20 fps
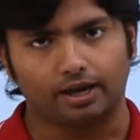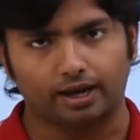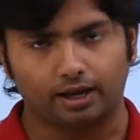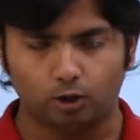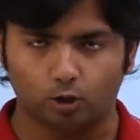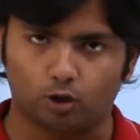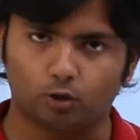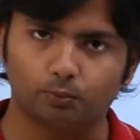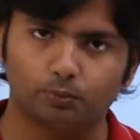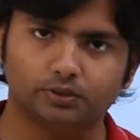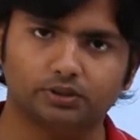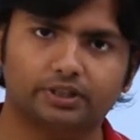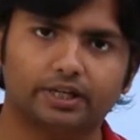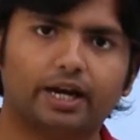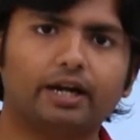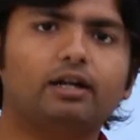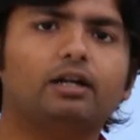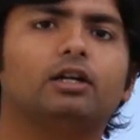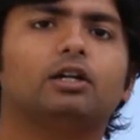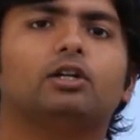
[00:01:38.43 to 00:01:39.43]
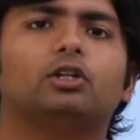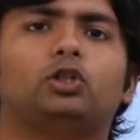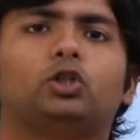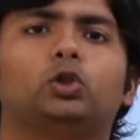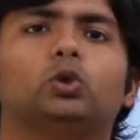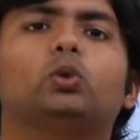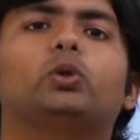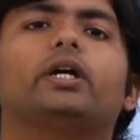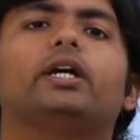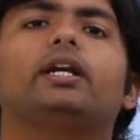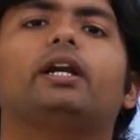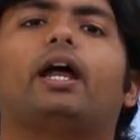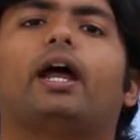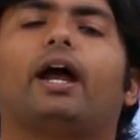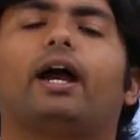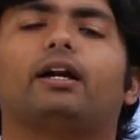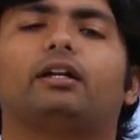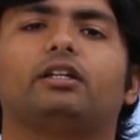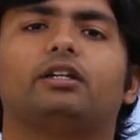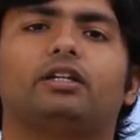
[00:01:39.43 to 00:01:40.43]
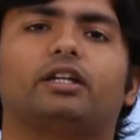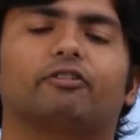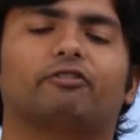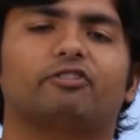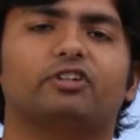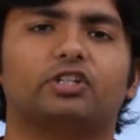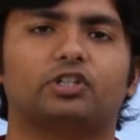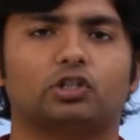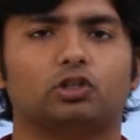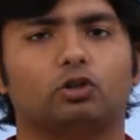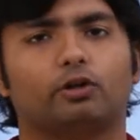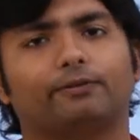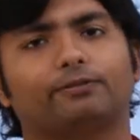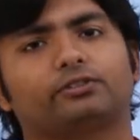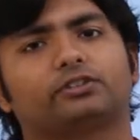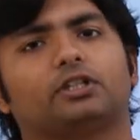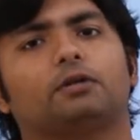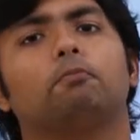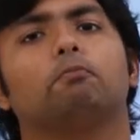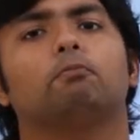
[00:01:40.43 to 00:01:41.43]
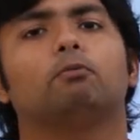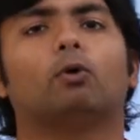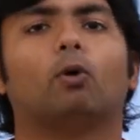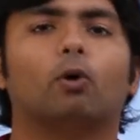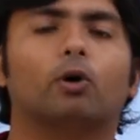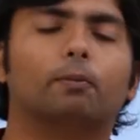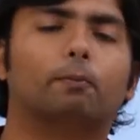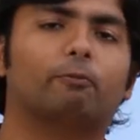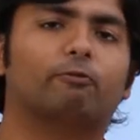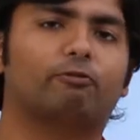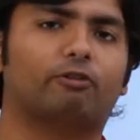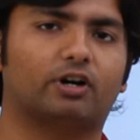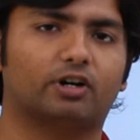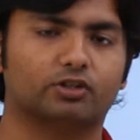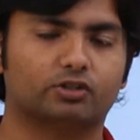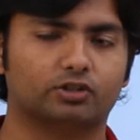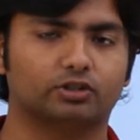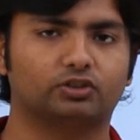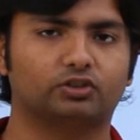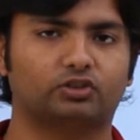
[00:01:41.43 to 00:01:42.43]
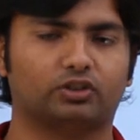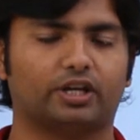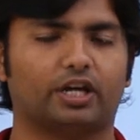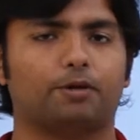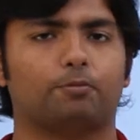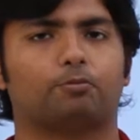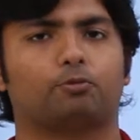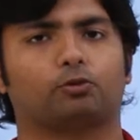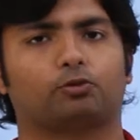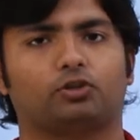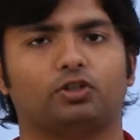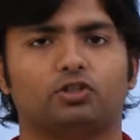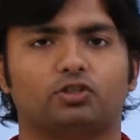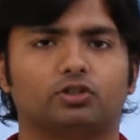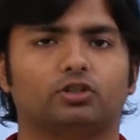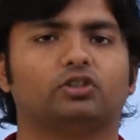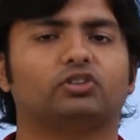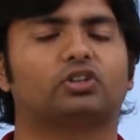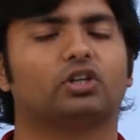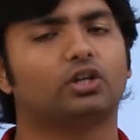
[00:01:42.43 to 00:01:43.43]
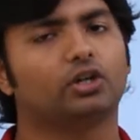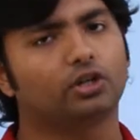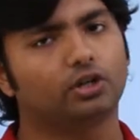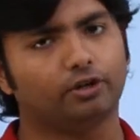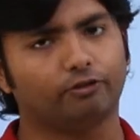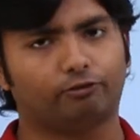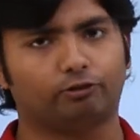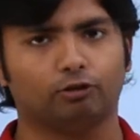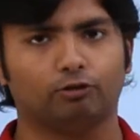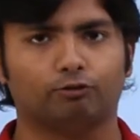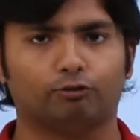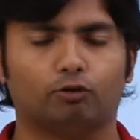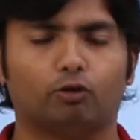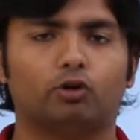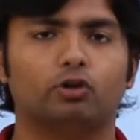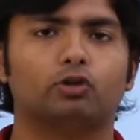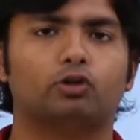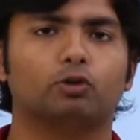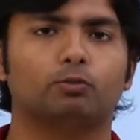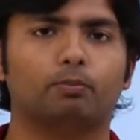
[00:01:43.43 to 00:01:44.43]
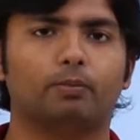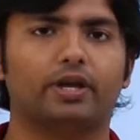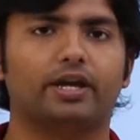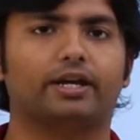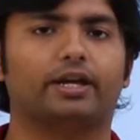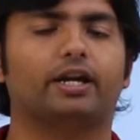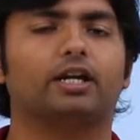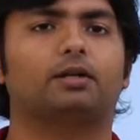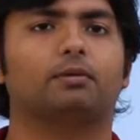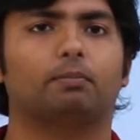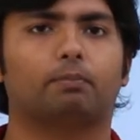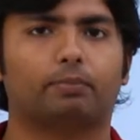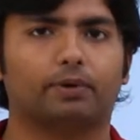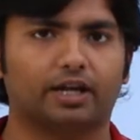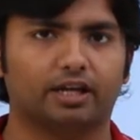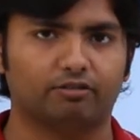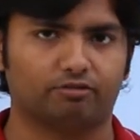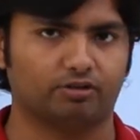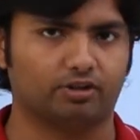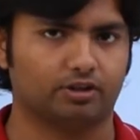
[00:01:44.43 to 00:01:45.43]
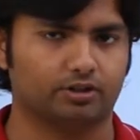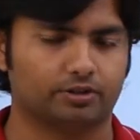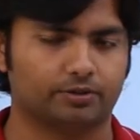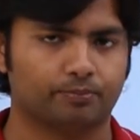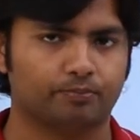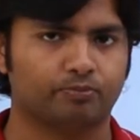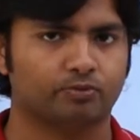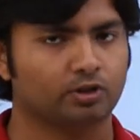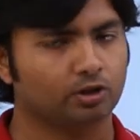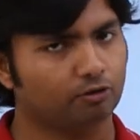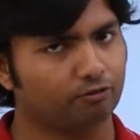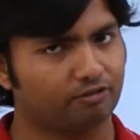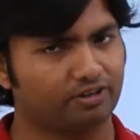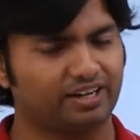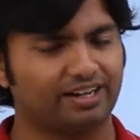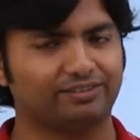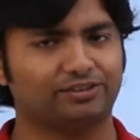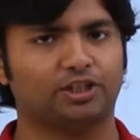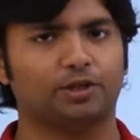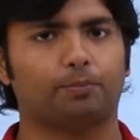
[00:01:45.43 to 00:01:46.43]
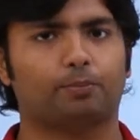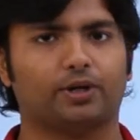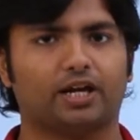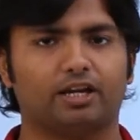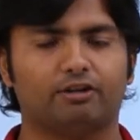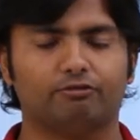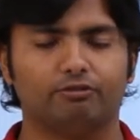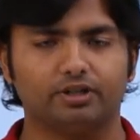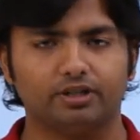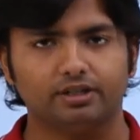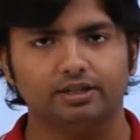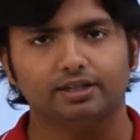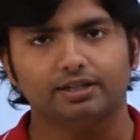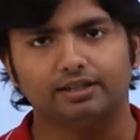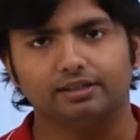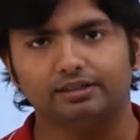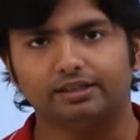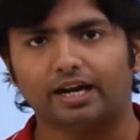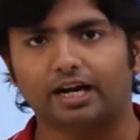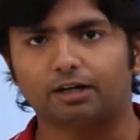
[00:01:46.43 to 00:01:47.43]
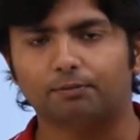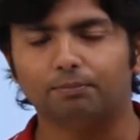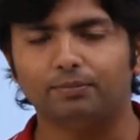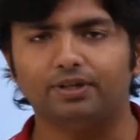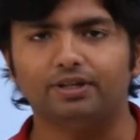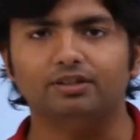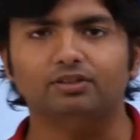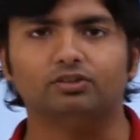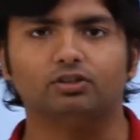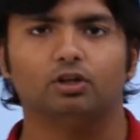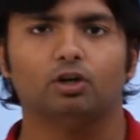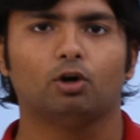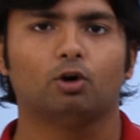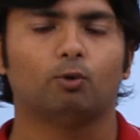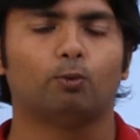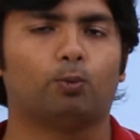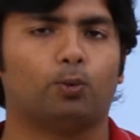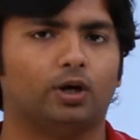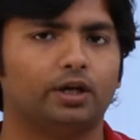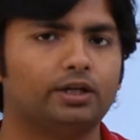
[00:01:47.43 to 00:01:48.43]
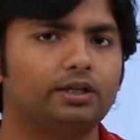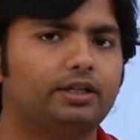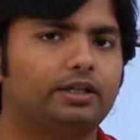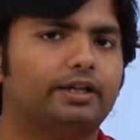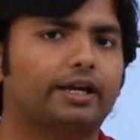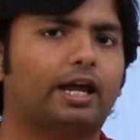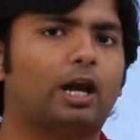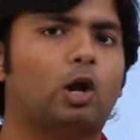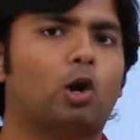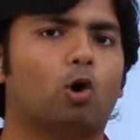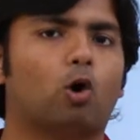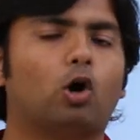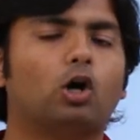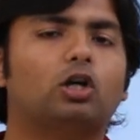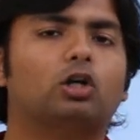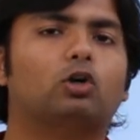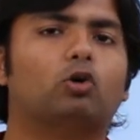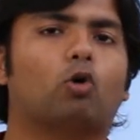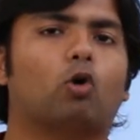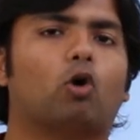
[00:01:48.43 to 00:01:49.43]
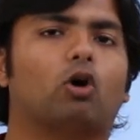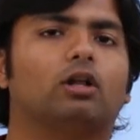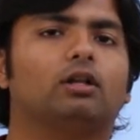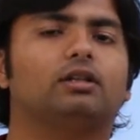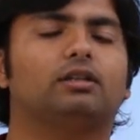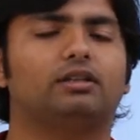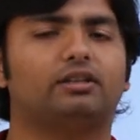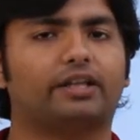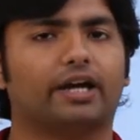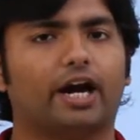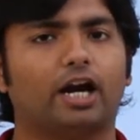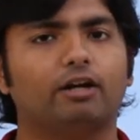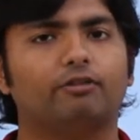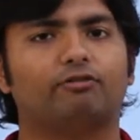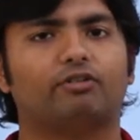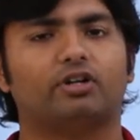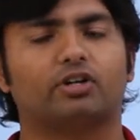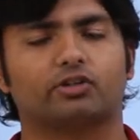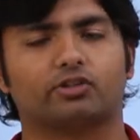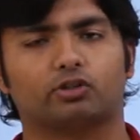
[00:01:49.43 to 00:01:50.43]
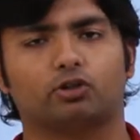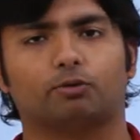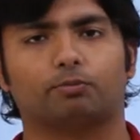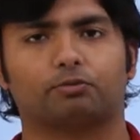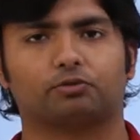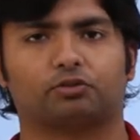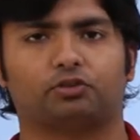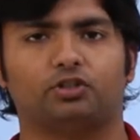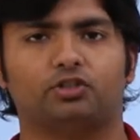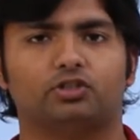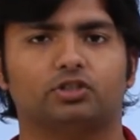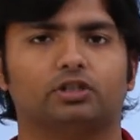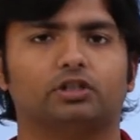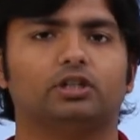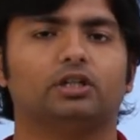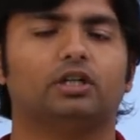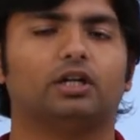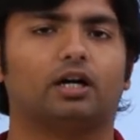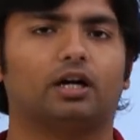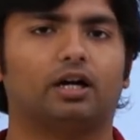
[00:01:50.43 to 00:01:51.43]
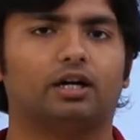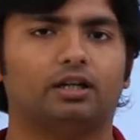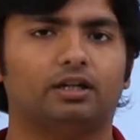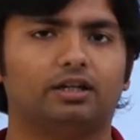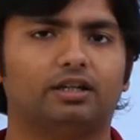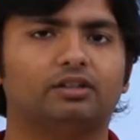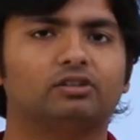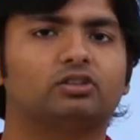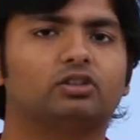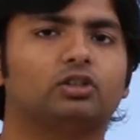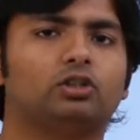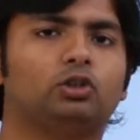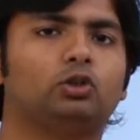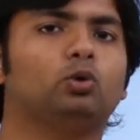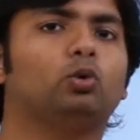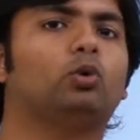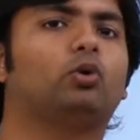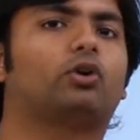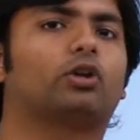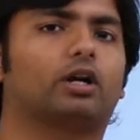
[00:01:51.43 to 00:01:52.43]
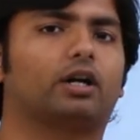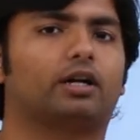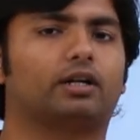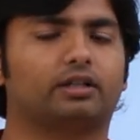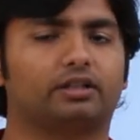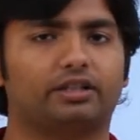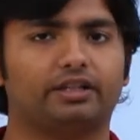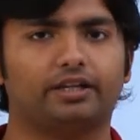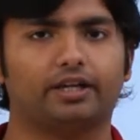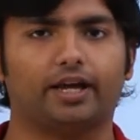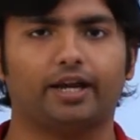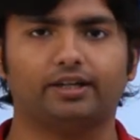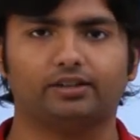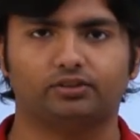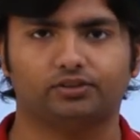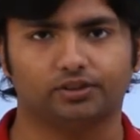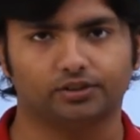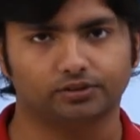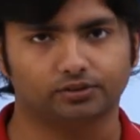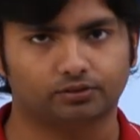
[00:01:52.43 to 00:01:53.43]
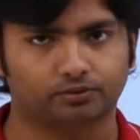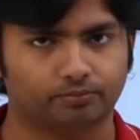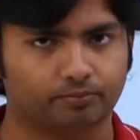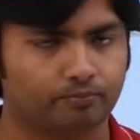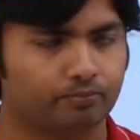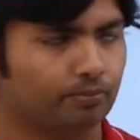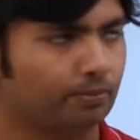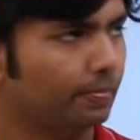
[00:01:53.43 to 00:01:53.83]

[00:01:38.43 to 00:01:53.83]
Along with that you can add the definition of some more functions and procedures if you want to make it private. When I say private, that means one cannot call that function or procedure unless you grant the access.